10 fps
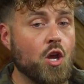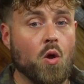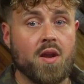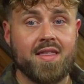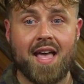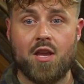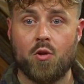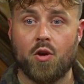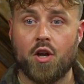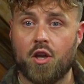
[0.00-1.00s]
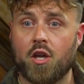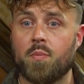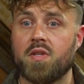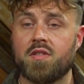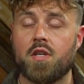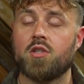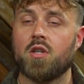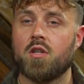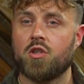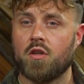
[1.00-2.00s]
knowing that you're in good
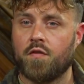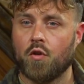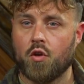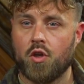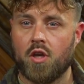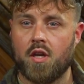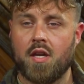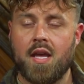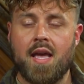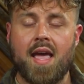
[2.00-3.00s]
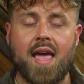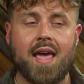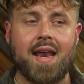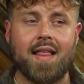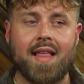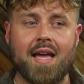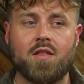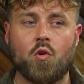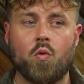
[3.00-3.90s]
position should feel good. And I like the